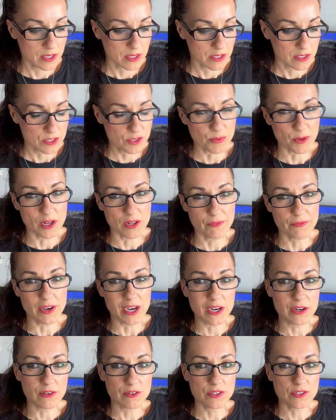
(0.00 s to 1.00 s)
12
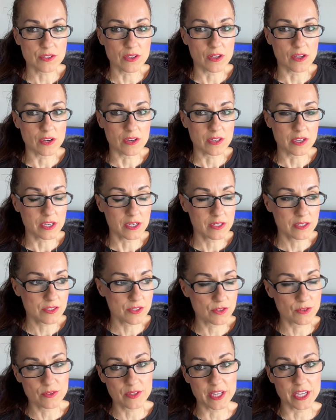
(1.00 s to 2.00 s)
hours or longer.
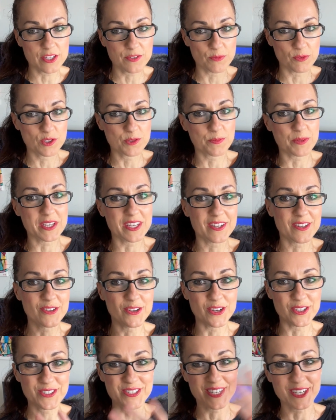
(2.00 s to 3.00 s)
So that would be
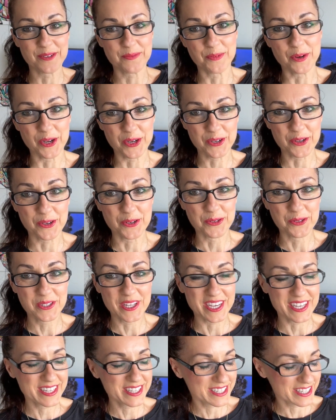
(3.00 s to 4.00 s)
not in one go
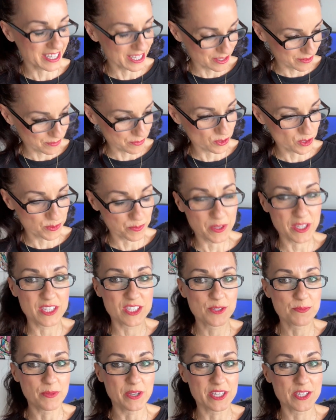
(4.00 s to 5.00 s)
then, that would be
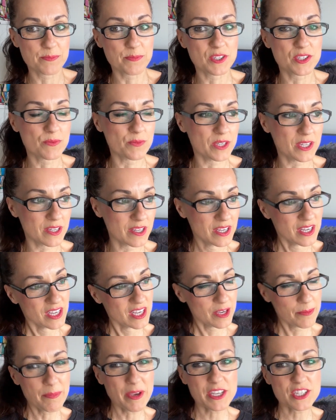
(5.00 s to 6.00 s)
split between
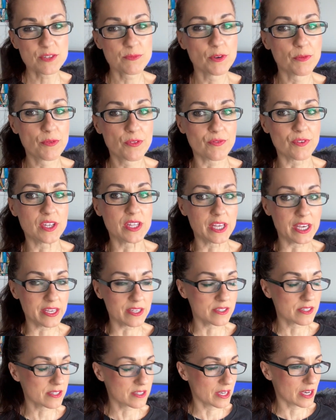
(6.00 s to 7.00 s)
maximum 3
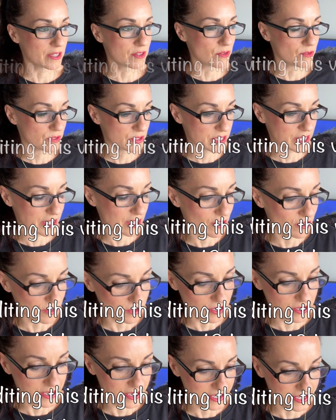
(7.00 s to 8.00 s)
days. I don't take
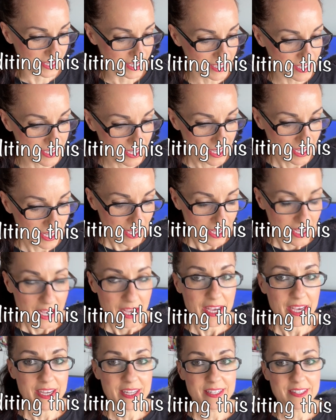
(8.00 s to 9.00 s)
longer than that.
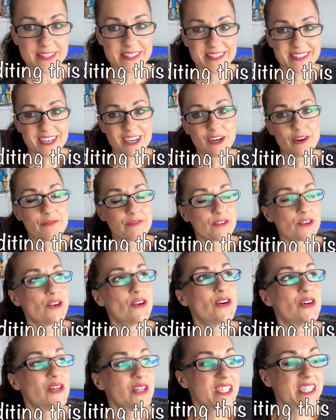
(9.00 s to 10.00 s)
And of
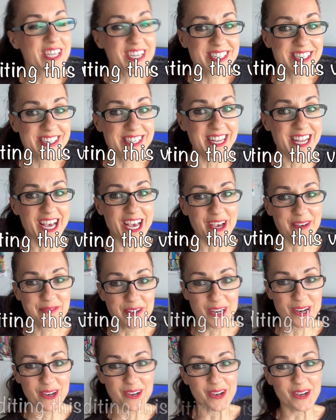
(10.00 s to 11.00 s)
course I still have a
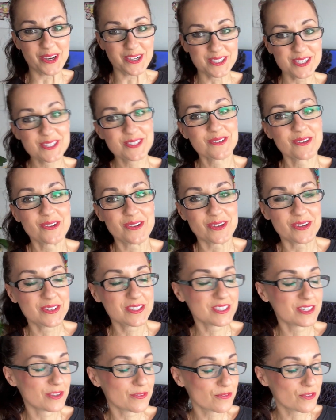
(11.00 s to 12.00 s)
lot to learn,
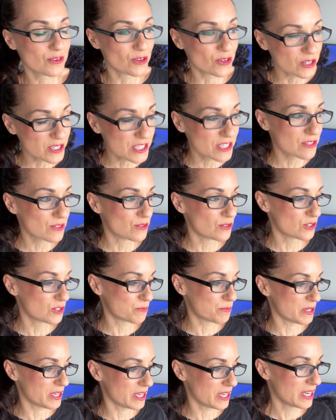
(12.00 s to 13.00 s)
and of course it could
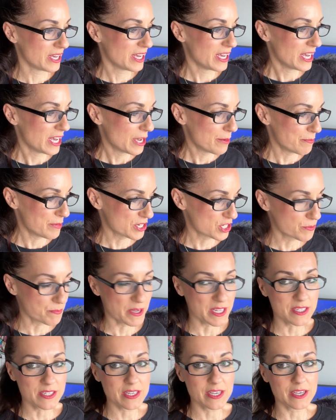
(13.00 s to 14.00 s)
be much
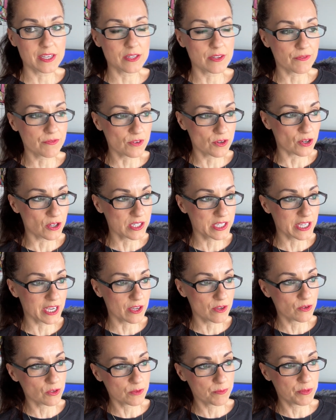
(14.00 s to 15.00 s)
better, and of course I
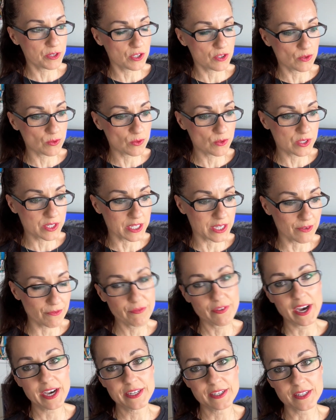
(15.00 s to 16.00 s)
could be using
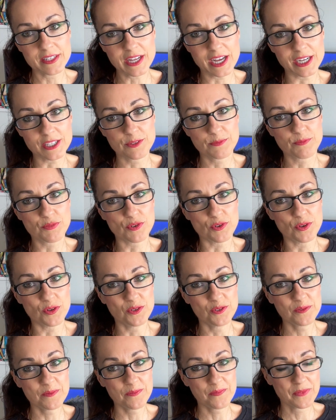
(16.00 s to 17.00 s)
Final Cut
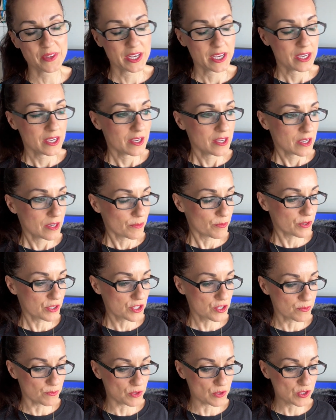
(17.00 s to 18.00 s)
Pro,
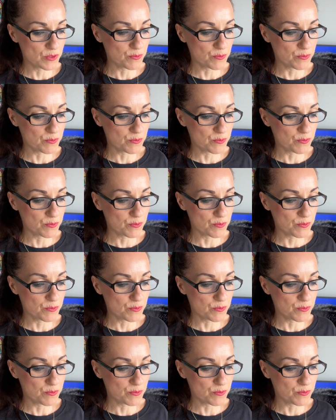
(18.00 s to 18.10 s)
which most